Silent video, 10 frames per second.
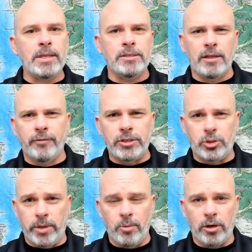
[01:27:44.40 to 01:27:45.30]
So the first
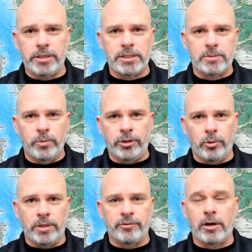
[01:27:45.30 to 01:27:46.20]
three mortgages went
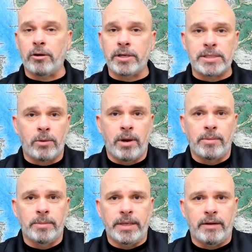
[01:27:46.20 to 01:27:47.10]
through Wells Fargo because they were
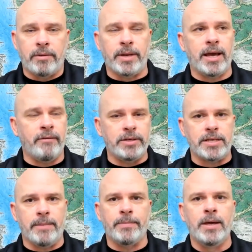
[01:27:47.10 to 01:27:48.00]
able to beat everybody every
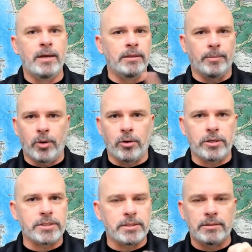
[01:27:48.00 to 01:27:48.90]
time the
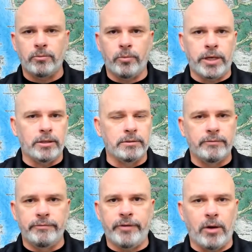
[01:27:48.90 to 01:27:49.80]
brokers, Guild,
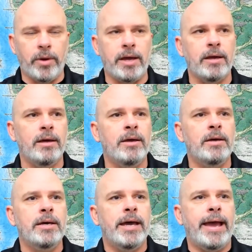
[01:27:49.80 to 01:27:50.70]
Fairway.
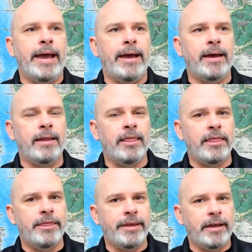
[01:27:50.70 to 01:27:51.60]

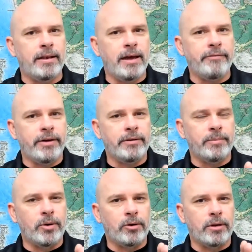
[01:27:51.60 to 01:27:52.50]
And then I found a
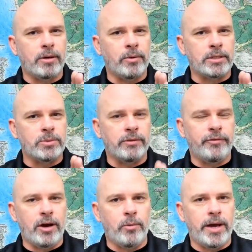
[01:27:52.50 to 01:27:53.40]
broker that works with
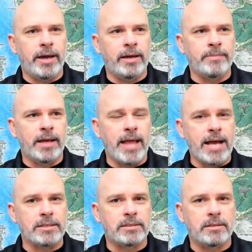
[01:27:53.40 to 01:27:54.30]
Fairway. And my
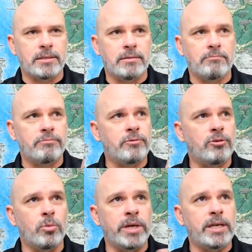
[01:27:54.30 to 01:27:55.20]
last
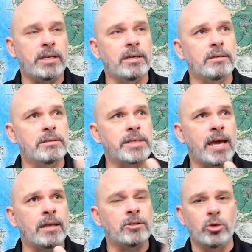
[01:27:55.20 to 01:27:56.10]
three deals
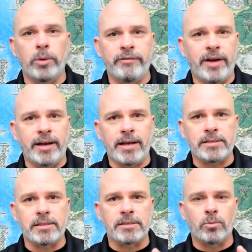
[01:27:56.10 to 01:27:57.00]
and two
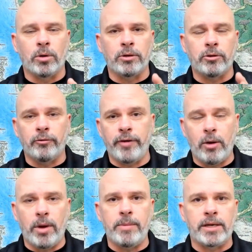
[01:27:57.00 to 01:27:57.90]
refinances were through
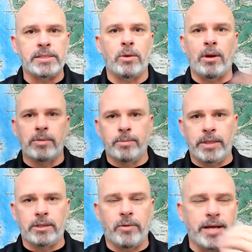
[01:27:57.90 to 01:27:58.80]
Fairway because they were able to
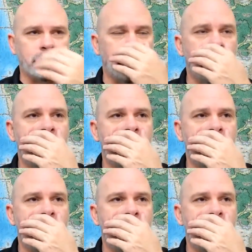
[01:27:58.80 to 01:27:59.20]
beat the rates.